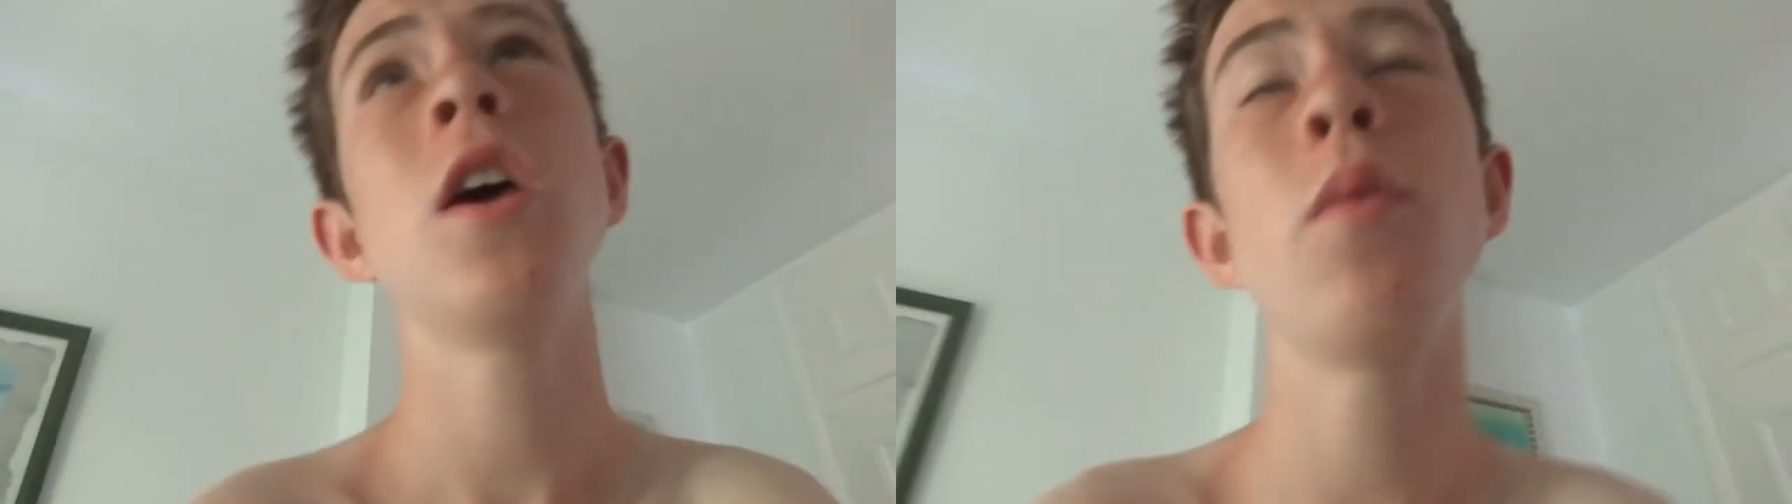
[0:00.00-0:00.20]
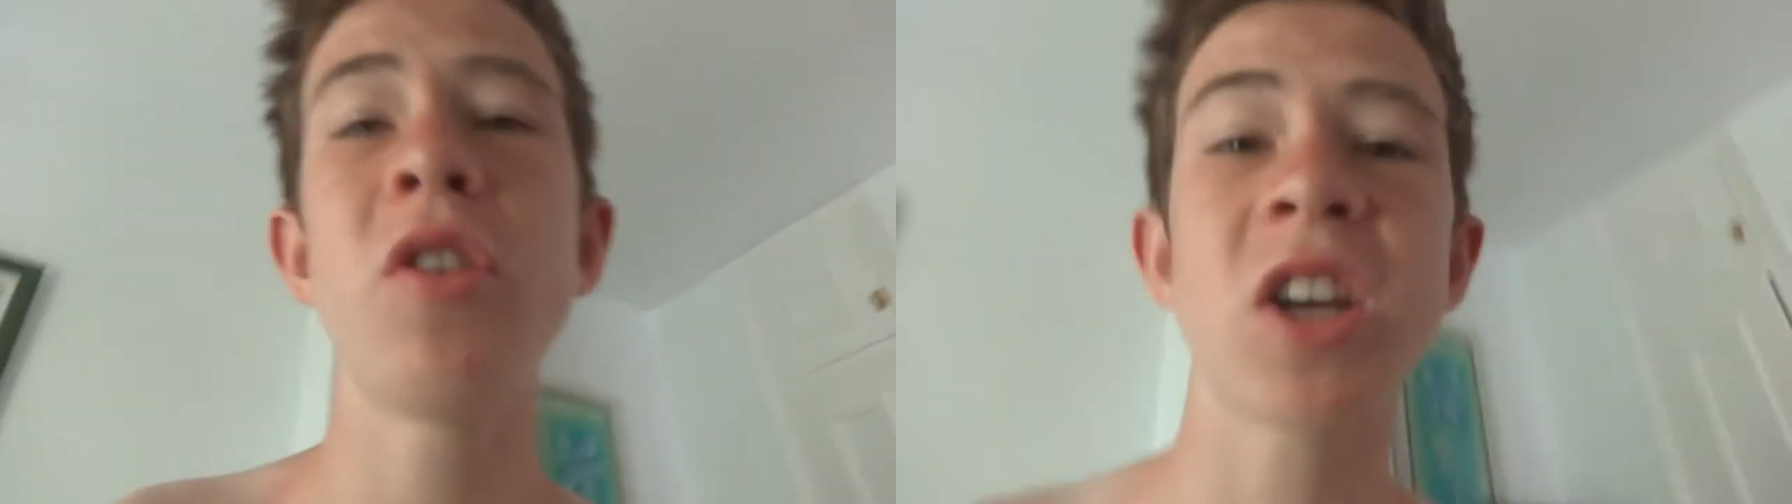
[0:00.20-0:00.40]

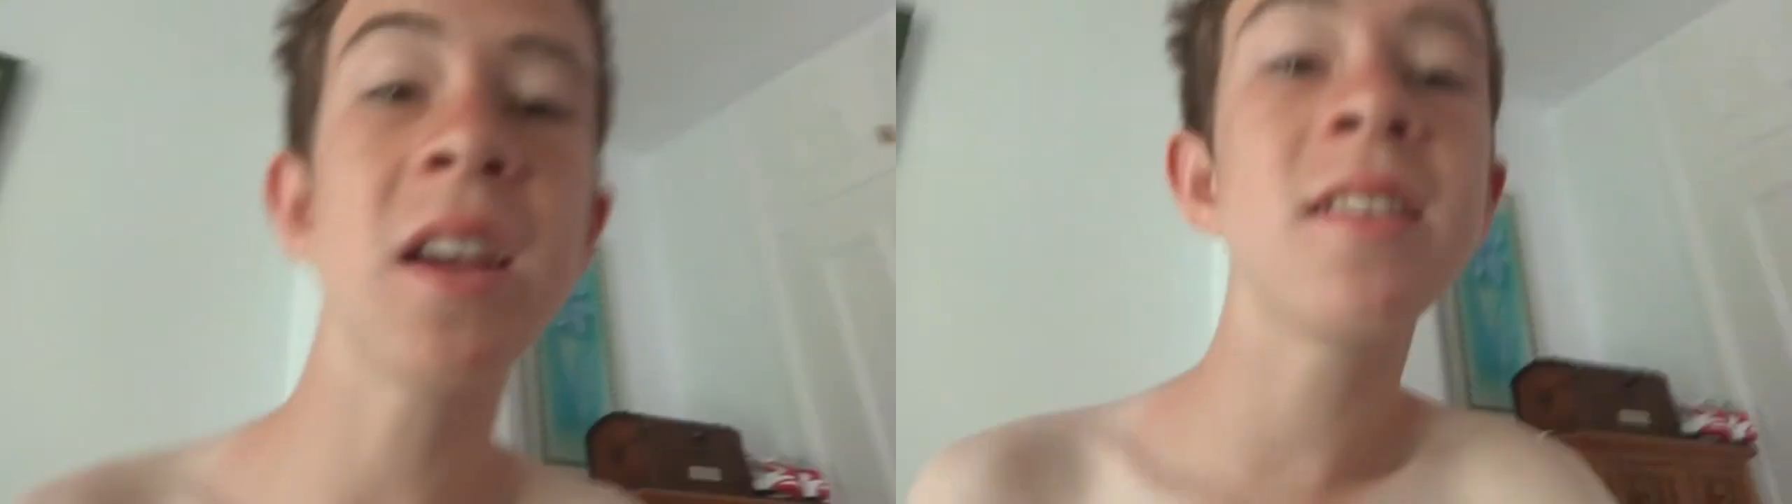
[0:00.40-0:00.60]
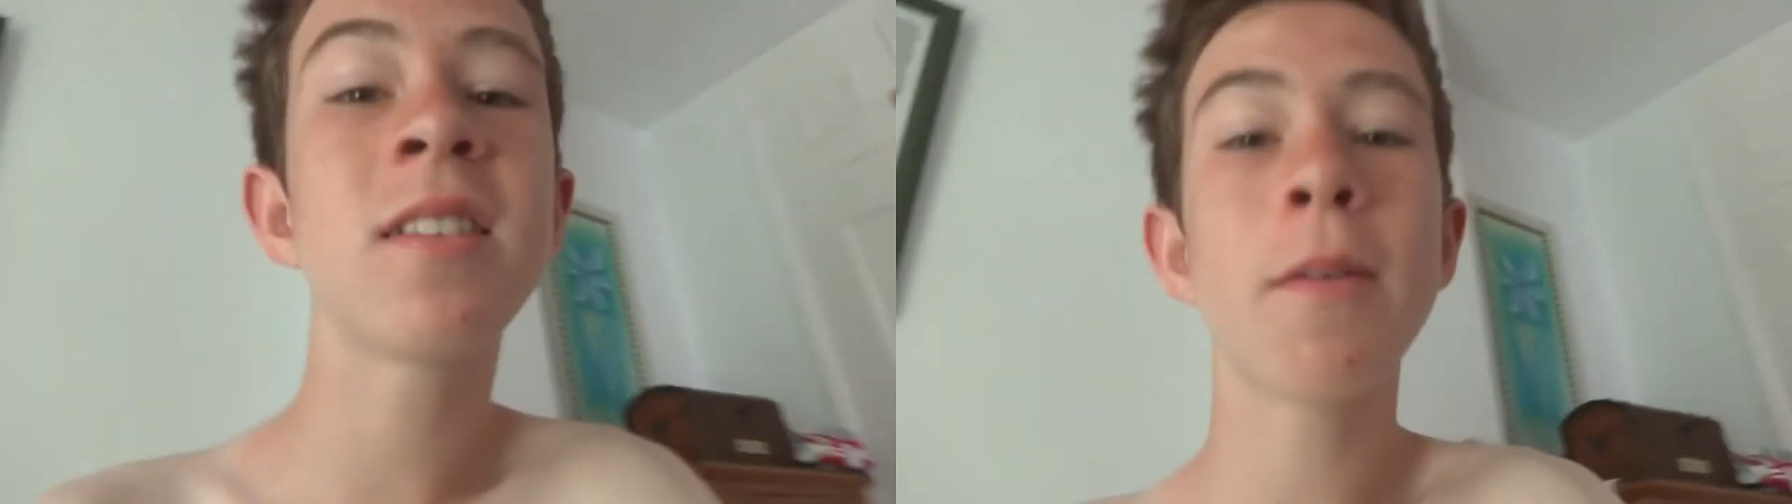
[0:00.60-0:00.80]
which I
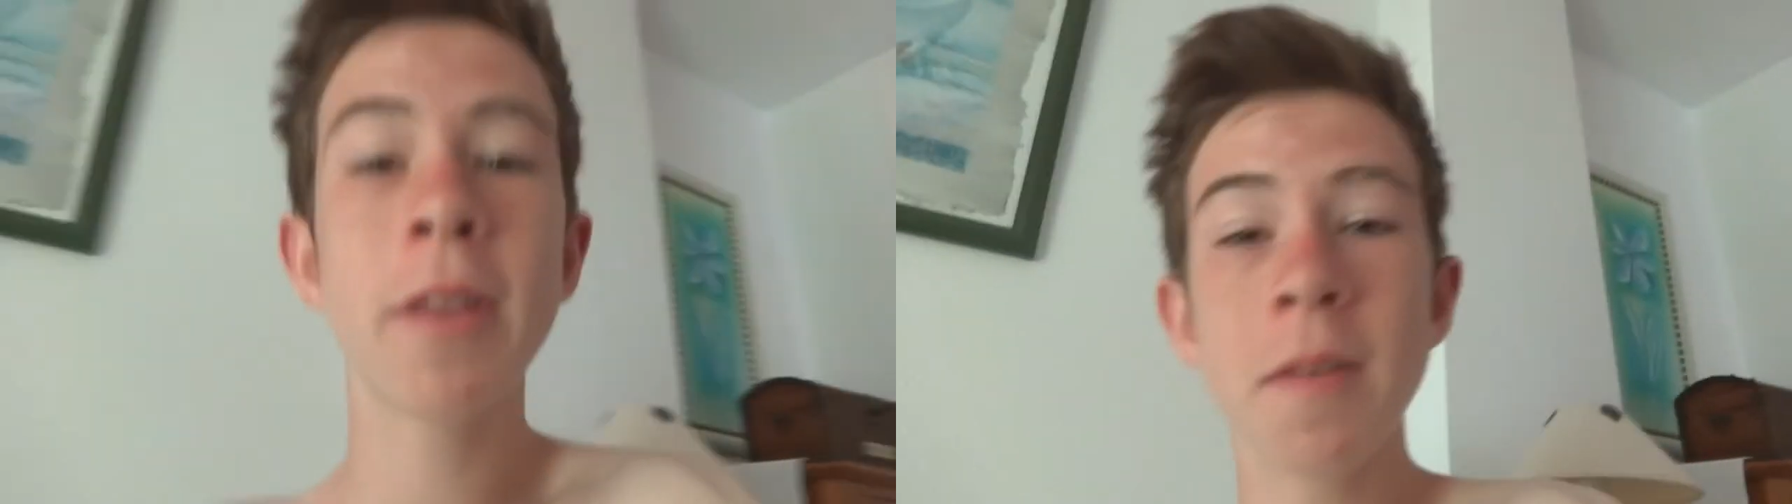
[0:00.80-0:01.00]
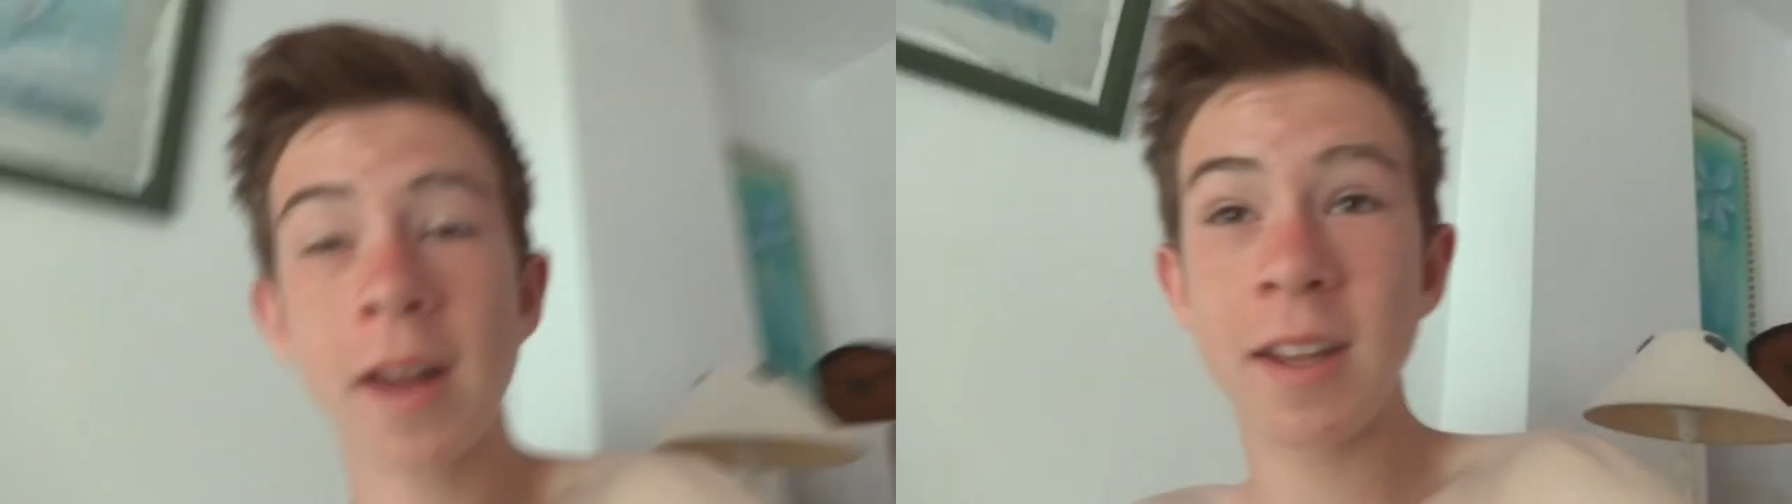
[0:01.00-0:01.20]
guess is
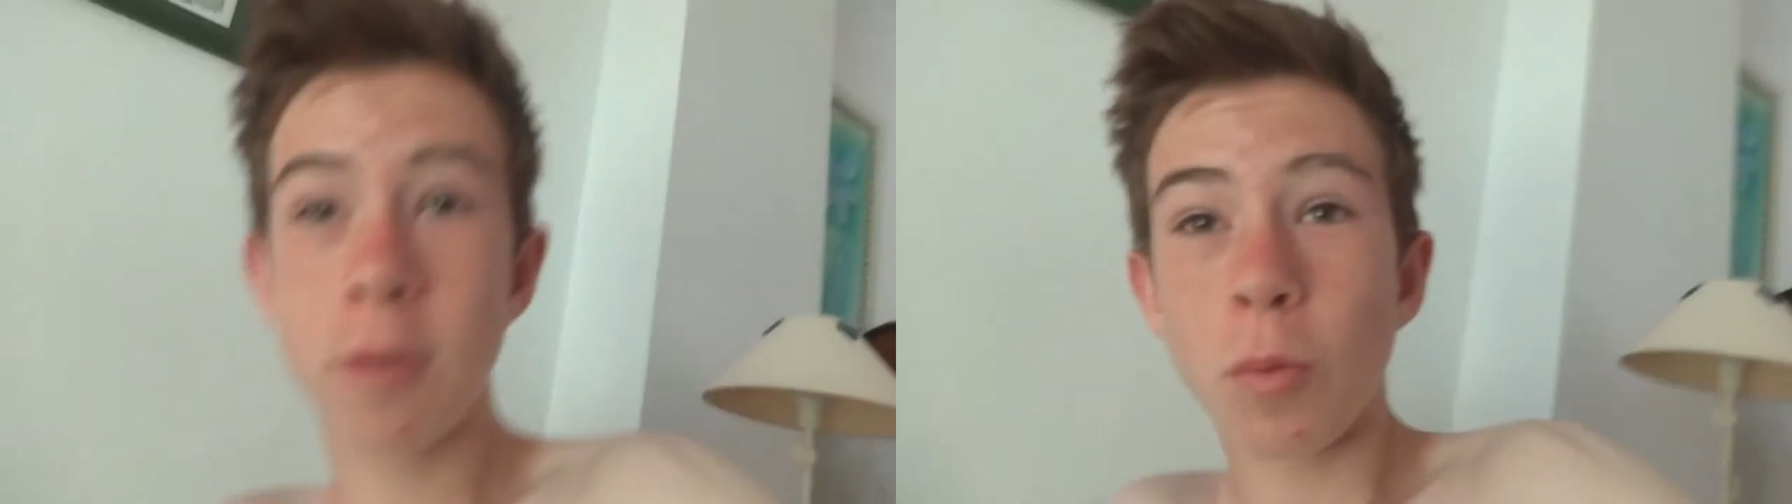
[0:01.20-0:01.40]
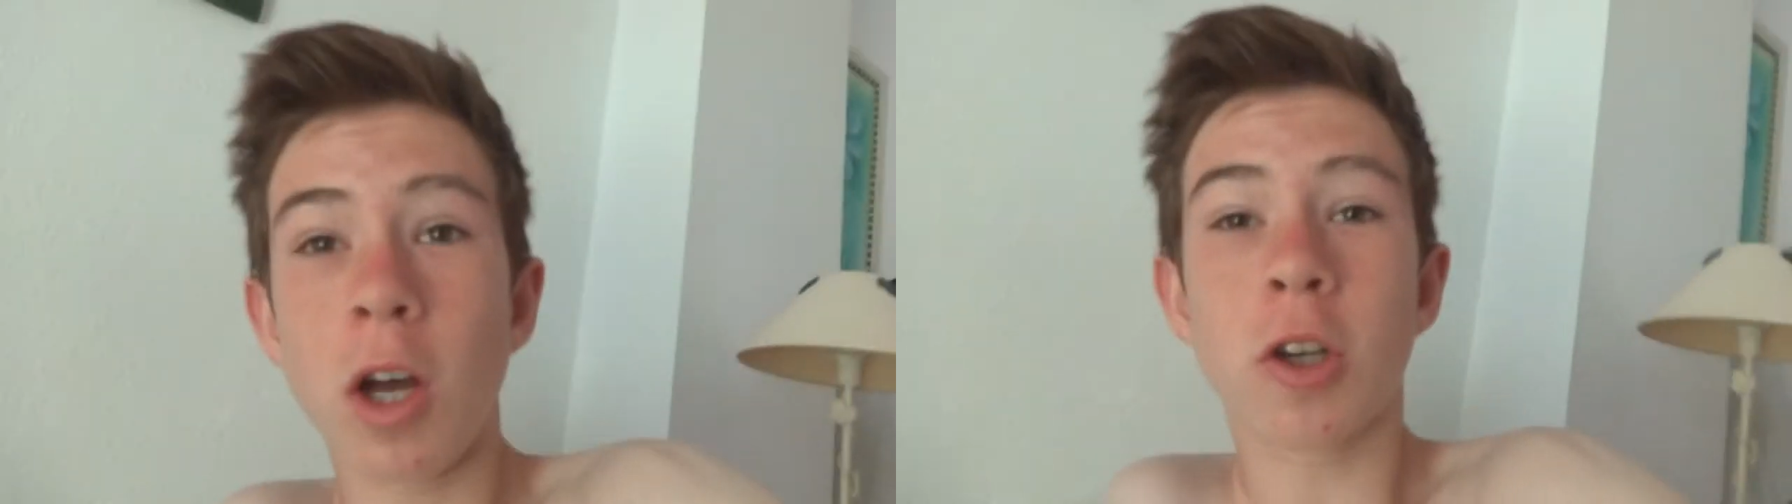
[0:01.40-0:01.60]
something that I need
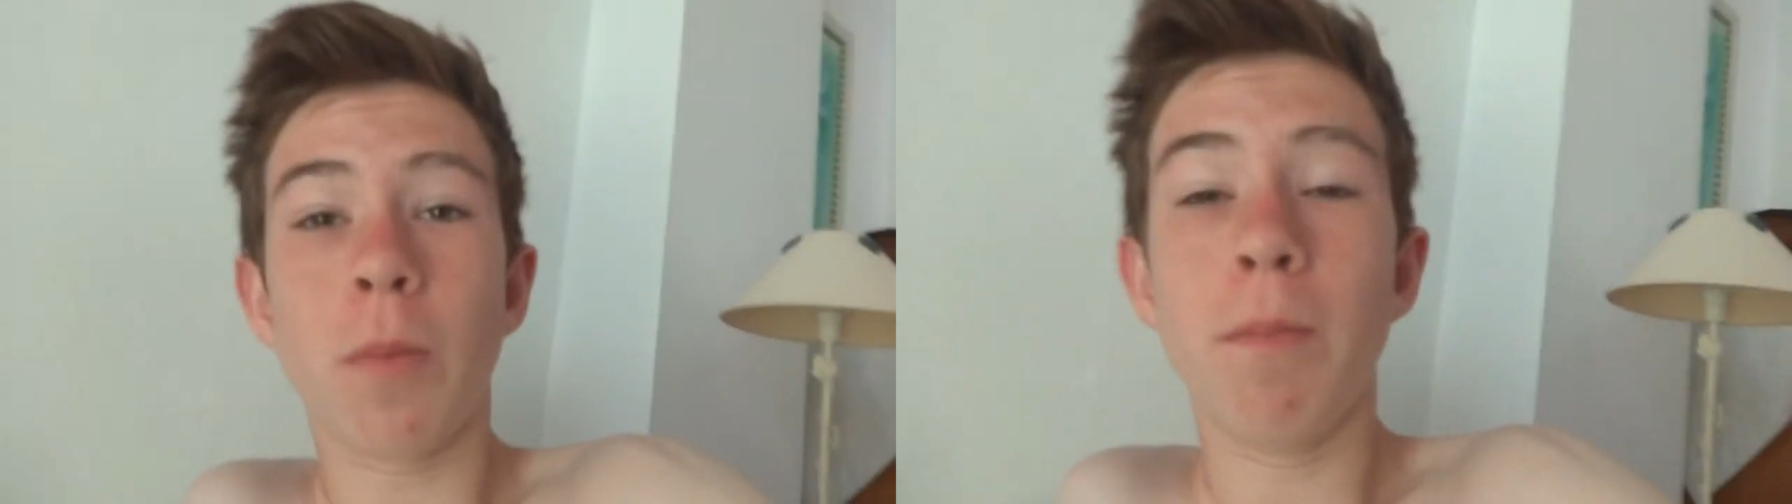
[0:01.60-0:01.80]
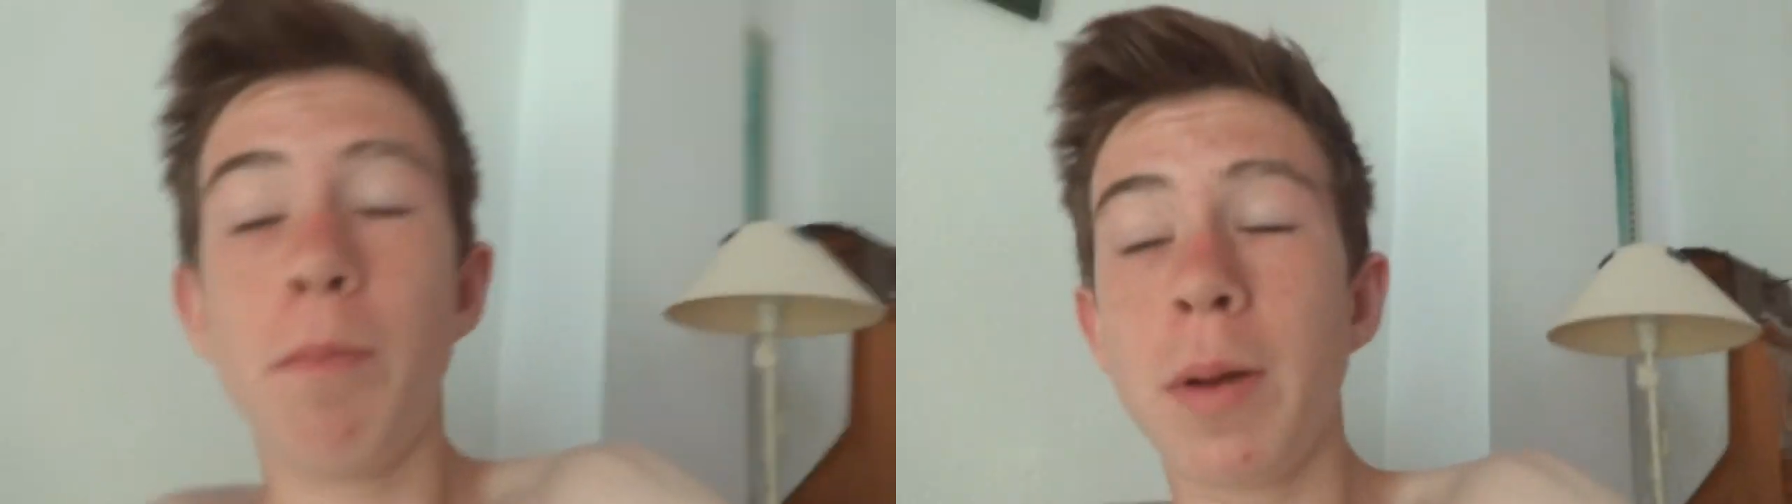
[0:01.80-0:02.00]
to work on.